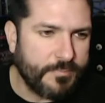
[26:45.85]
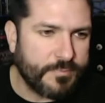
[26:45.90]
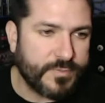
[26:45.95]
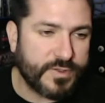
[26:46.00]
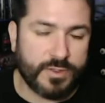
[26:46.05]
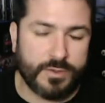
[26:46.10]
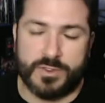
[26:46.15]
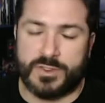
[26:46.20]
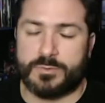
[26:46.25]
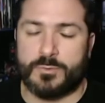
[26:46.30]

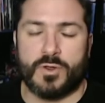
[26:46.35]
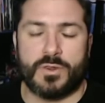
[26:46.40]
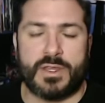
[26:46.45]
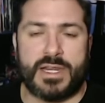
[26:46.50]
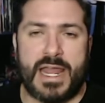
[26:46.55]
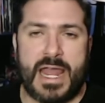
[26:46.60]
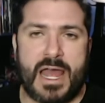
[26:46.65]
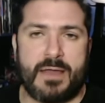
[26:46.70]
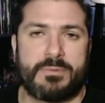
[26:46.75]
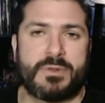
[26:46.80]
So I was more than
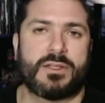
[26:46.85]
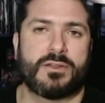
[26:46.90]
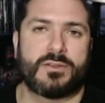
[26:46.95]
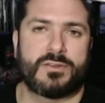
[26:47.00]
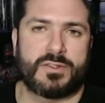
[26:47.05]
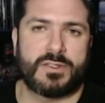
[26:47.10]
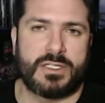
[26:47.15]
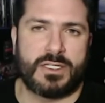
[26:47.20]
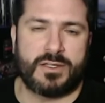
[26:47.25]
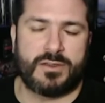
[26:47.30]
happy to go
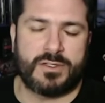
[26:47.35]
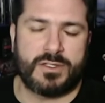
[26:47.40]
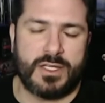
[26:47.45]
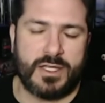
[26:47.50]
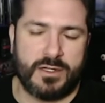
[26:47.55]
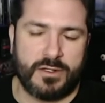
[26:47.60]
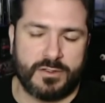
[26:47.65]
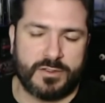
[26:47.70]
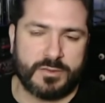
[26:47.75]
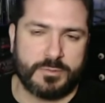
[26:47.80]
see it in the
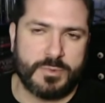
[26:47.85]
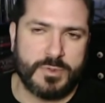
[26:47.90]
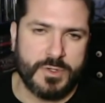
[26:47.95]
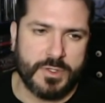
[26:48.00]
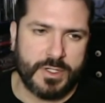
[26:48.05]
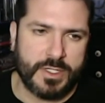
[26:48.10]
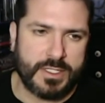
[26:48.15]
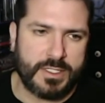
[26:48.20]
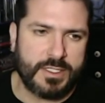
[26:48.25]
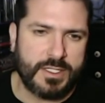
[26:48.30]
theater and
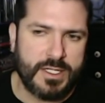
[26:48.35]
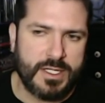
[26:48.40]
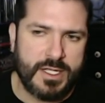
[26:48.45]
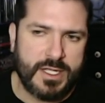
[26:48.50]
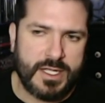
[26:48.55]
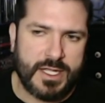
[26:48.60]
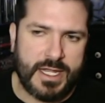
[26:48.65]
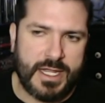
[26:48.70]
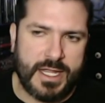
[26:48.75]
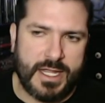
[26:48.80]
support it.
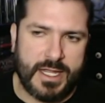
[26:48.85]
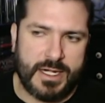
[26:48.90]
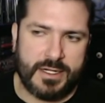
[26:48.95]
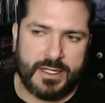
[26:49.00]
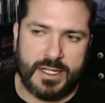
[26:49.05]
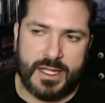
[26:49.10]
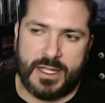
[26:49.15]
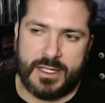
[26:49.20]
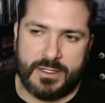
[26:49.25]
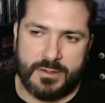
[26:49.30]
And
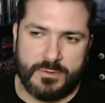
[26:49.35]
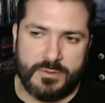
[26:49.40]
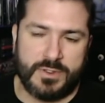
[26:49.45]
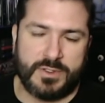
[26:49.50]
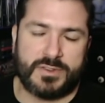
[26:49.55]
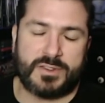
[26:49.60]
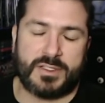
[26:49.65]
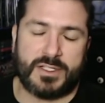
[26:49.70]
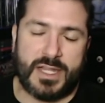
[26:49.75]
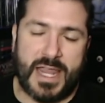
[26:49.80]
it
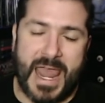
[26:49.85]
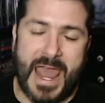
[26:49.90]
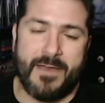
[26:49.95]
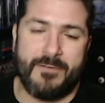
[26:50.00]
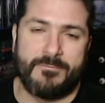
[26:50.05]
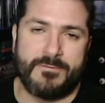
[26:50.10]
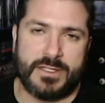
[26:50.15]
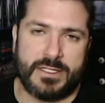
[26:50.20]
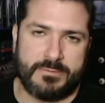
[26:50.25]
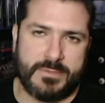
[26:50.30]
was
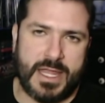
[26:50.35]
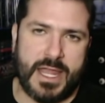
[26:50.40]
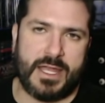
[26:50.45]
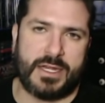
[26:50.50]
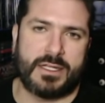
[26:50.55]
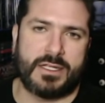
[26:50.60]
heavy, man.